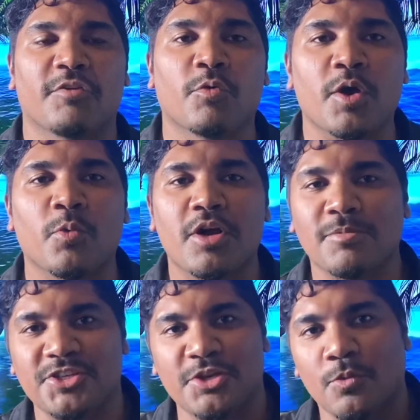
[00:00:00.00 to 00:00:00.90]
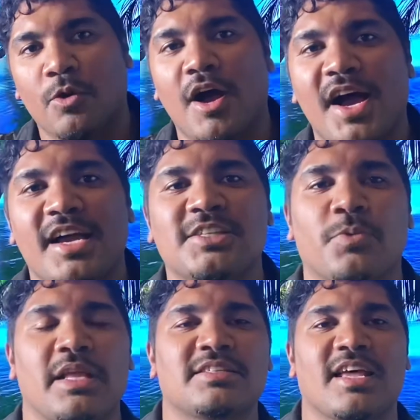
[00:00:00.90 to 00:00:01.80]
everyone, welcome to your Wise
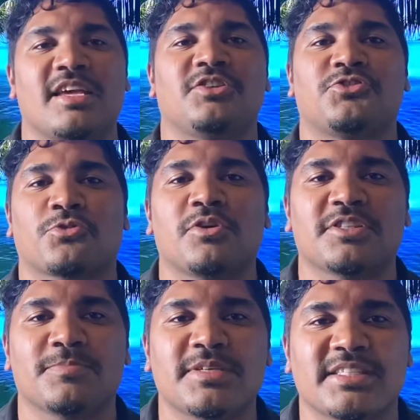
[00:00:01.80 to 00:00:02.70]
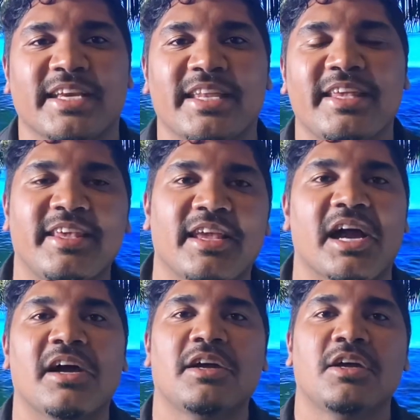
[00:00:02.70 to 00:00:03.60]
Wednesdays. Troyson Bassini here.
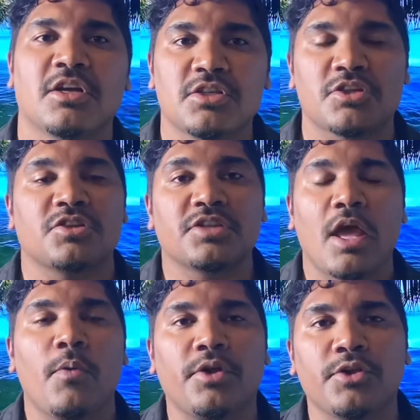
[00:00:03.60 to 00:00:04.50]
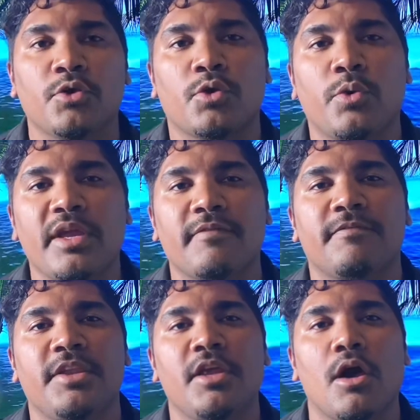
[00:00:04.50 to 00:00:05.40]
So today I want to do a quick
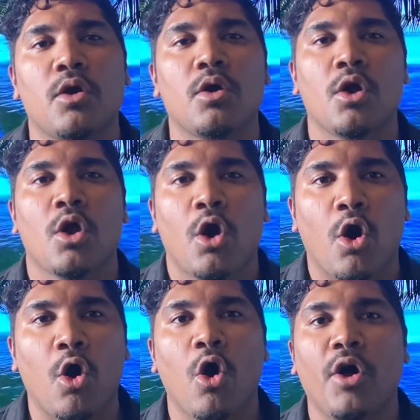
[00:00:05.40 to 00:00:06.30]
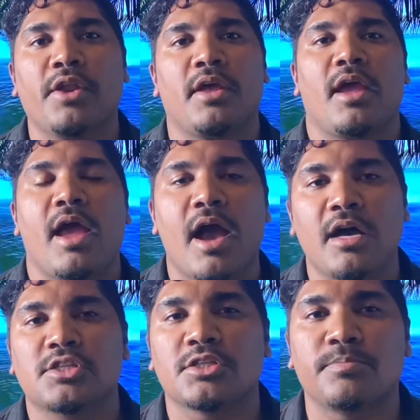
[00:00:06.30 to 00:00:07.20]
video on
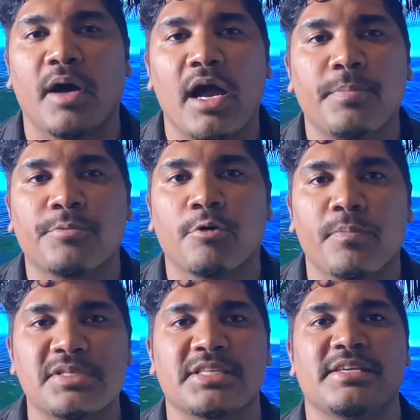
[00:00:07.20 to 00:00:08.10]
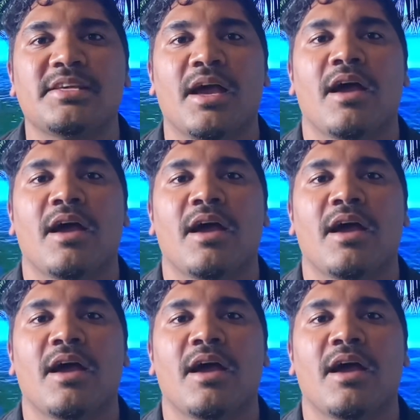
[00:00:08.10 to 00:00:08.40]
how to buy property